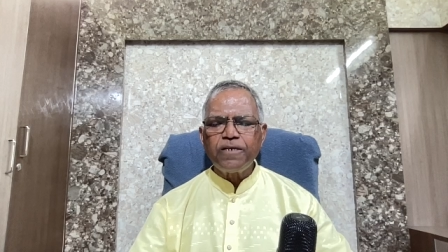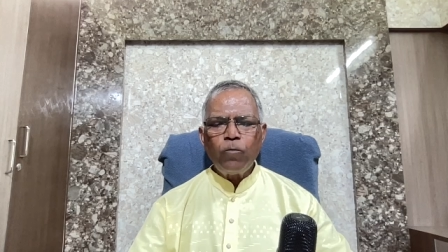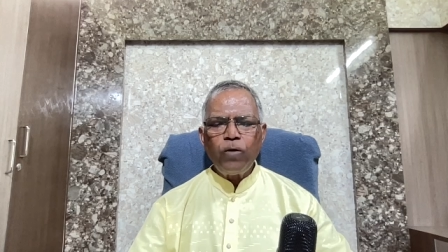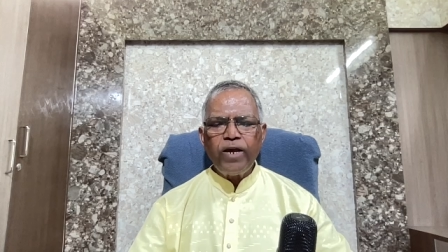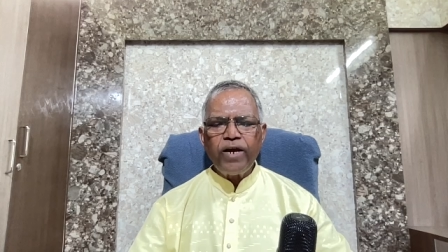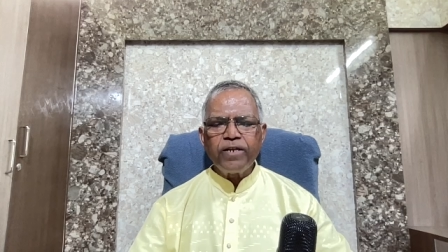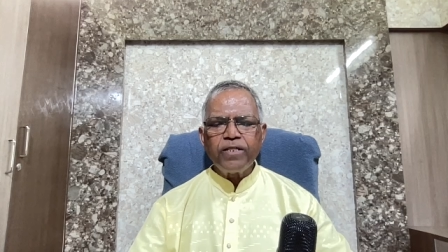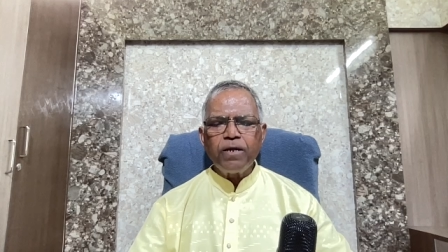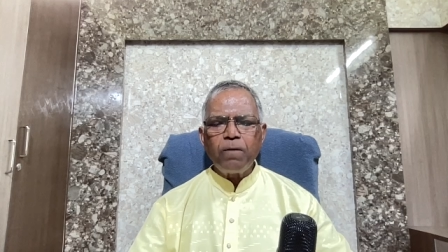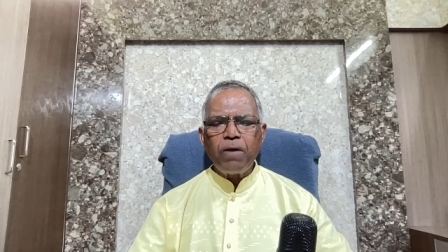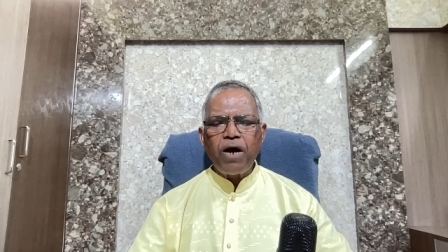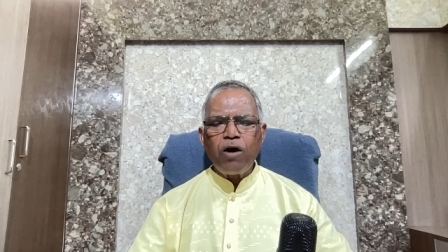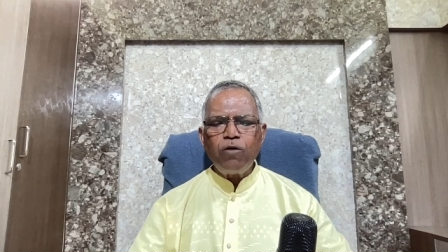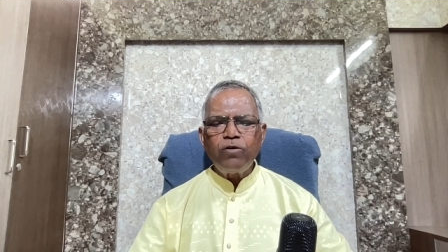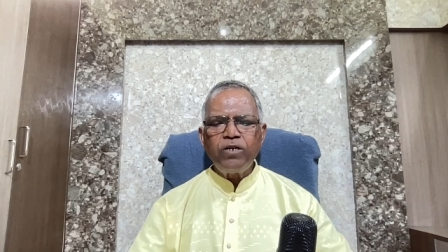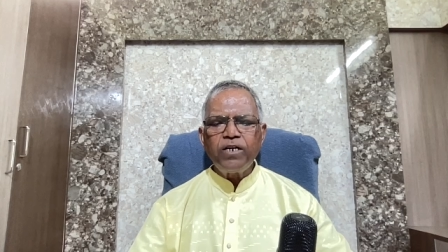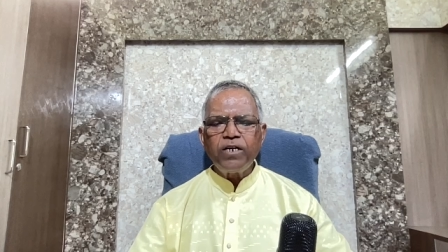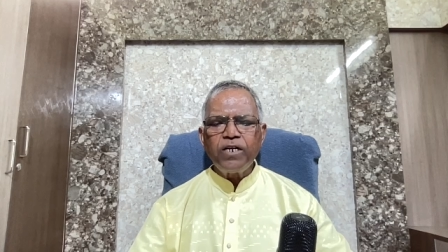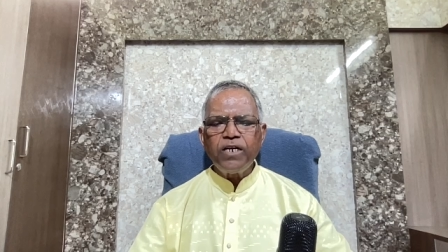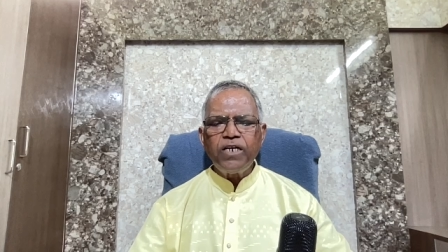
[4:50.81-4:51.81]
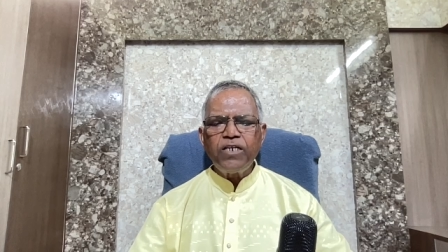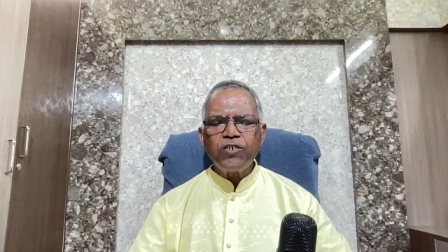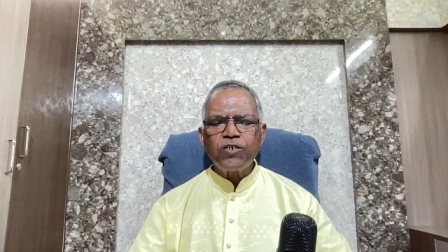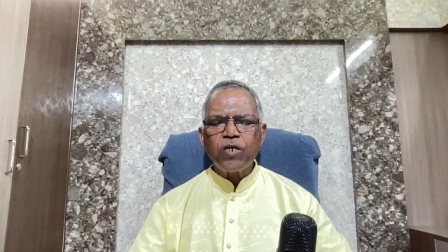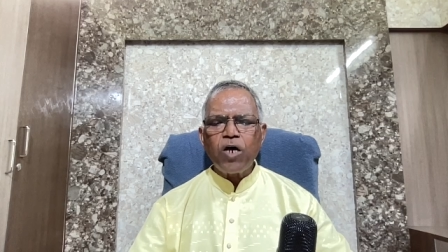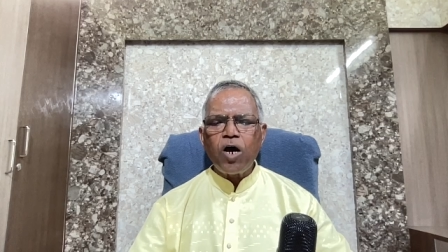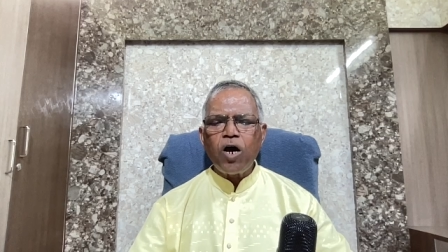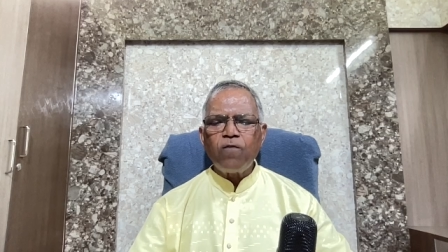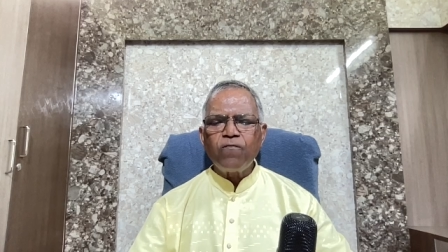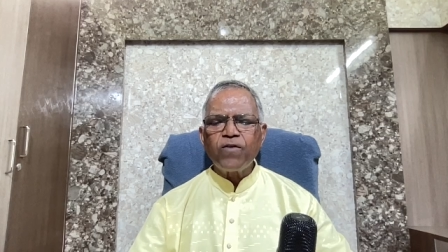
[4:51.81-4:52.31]
where the boundaries
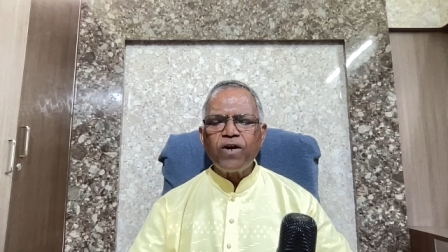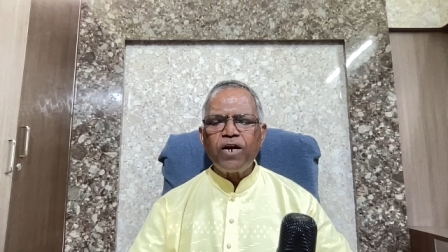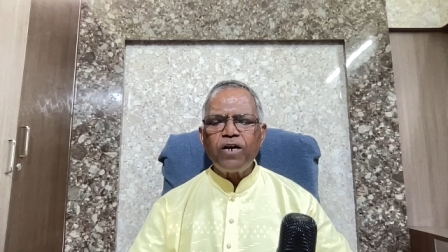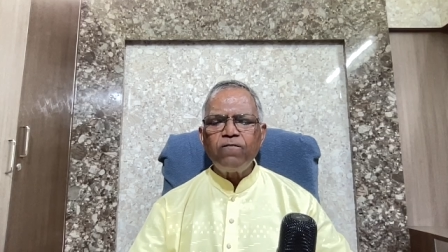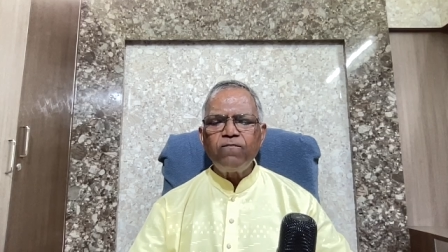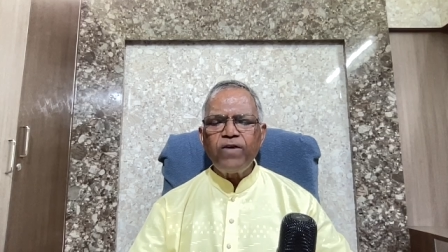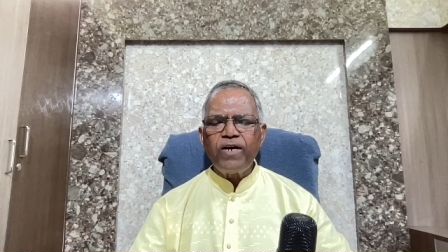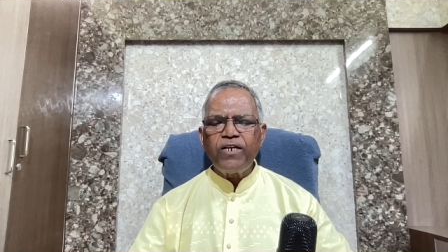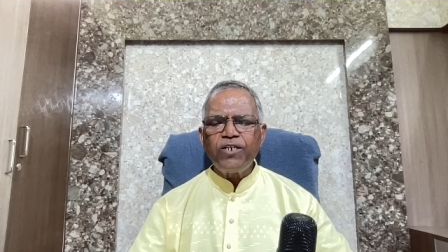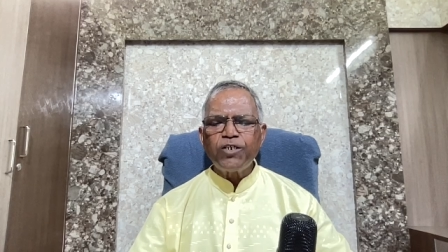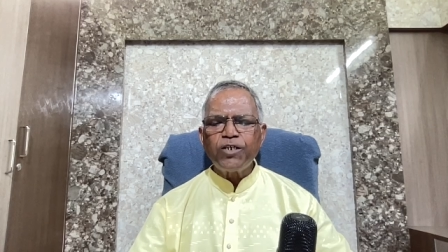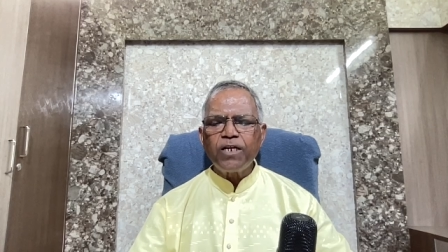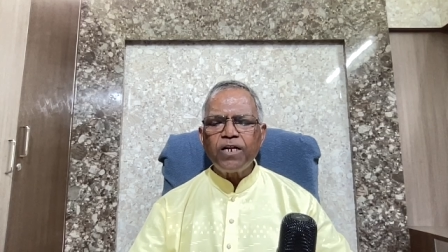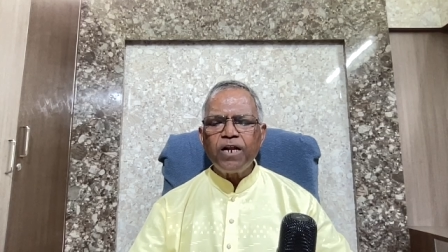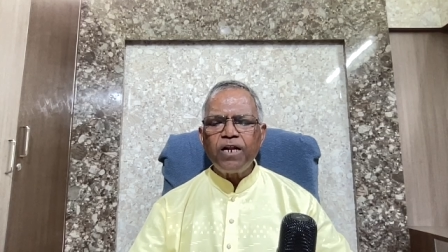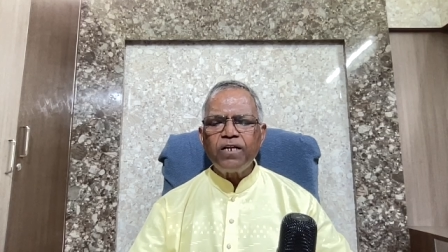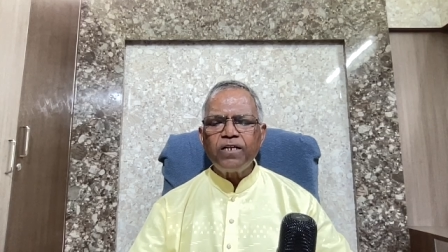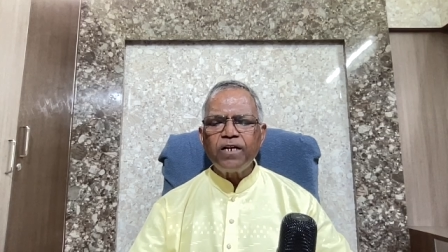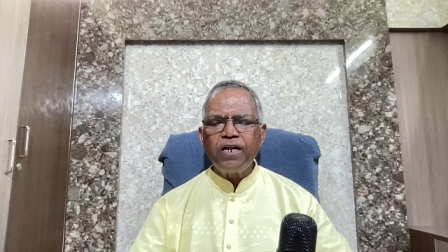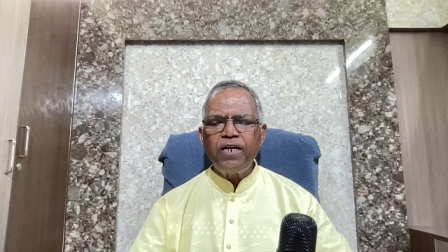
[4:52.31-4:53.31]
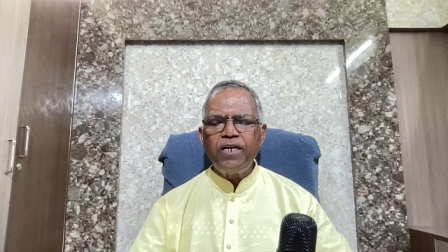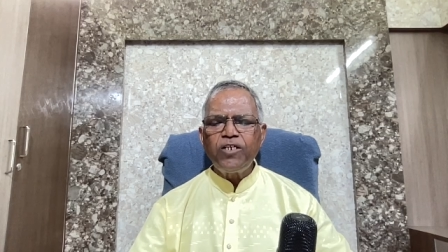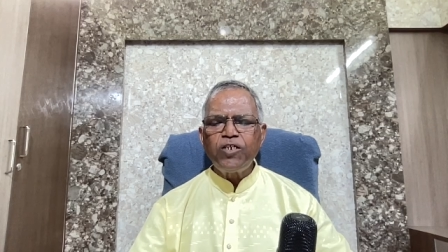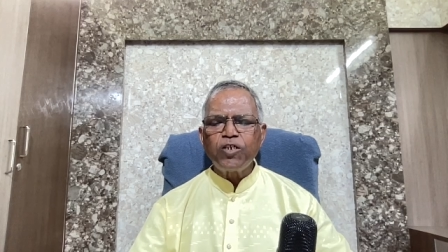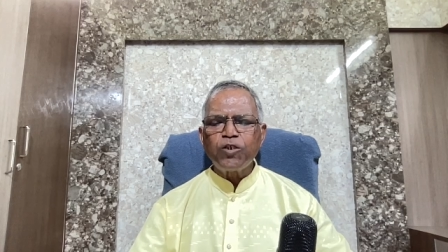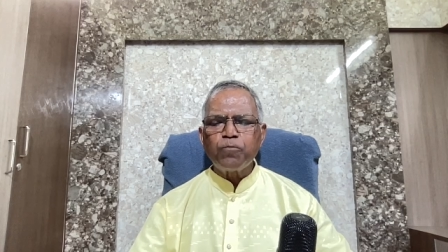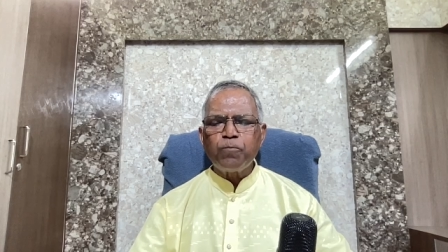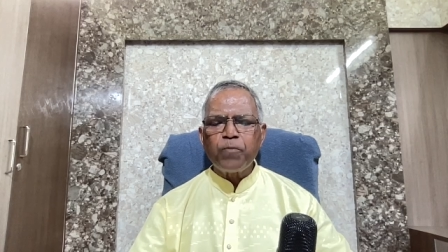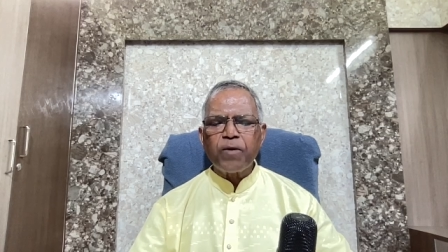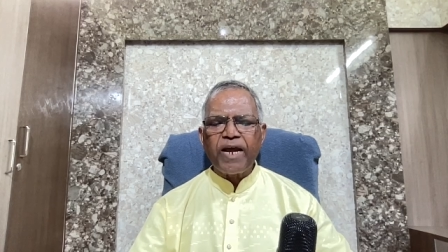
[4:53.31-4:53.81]
of conventional
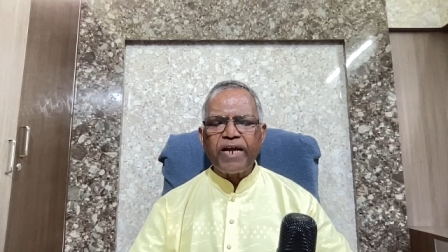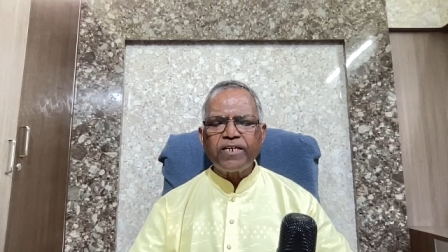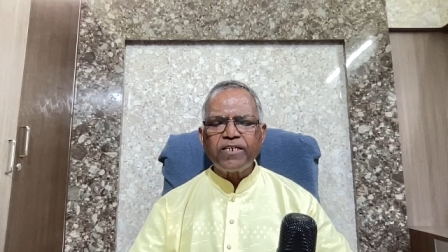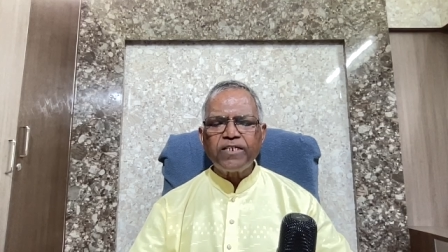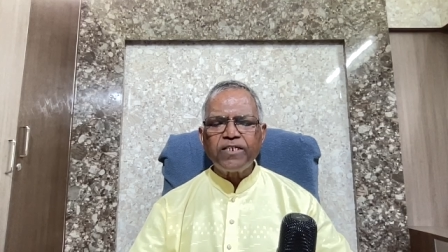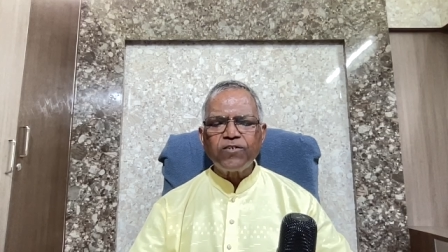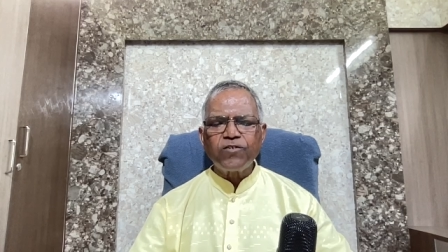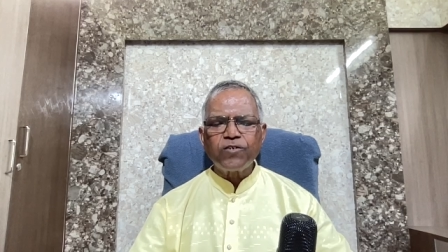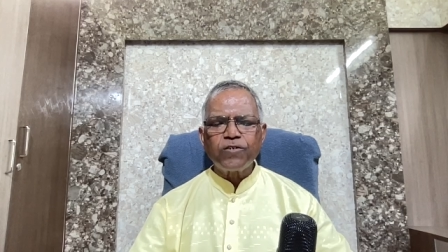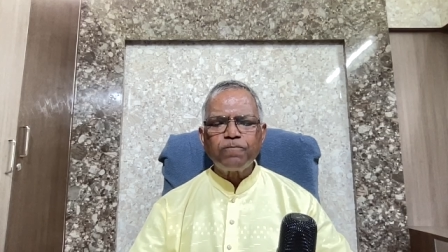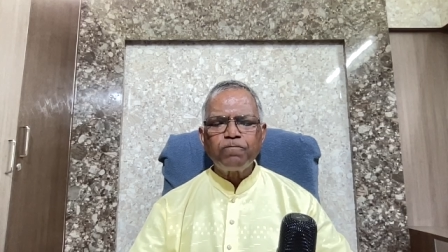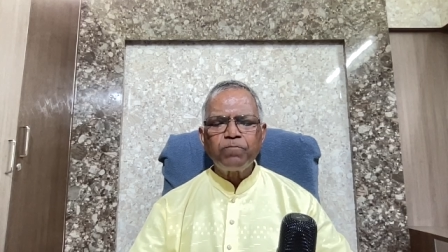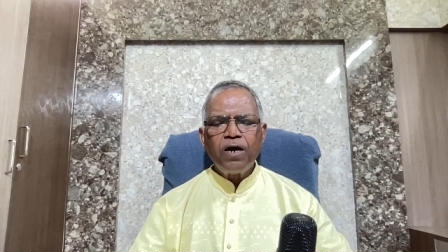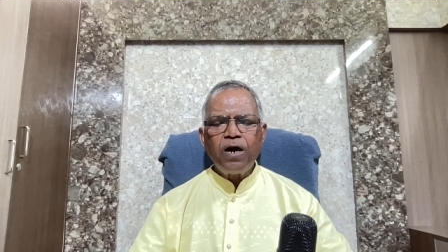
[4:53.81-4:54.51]
religious practice